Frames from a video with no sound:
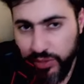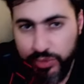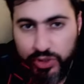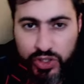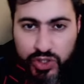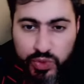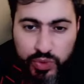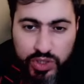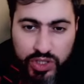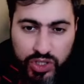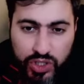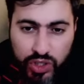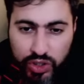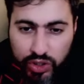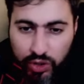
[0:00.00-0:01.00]
Because we
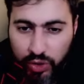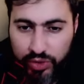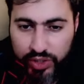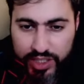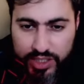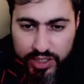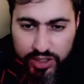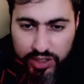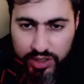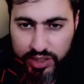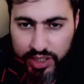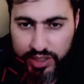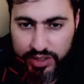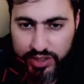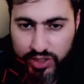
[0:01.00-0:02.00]
soak all the energy
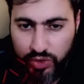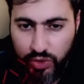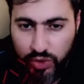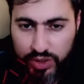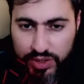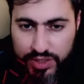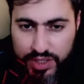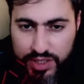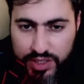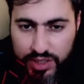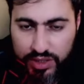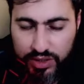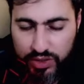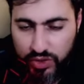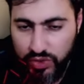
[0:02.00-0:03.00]
and it's all
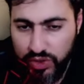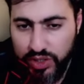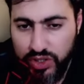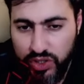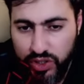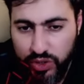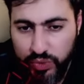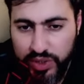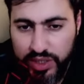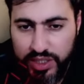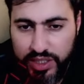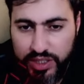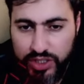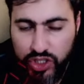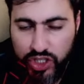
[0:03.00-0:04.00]
resisted, so there is no way they
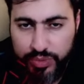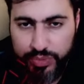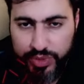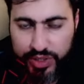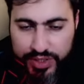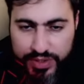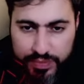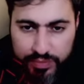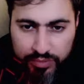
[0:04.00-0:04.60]
can chip us.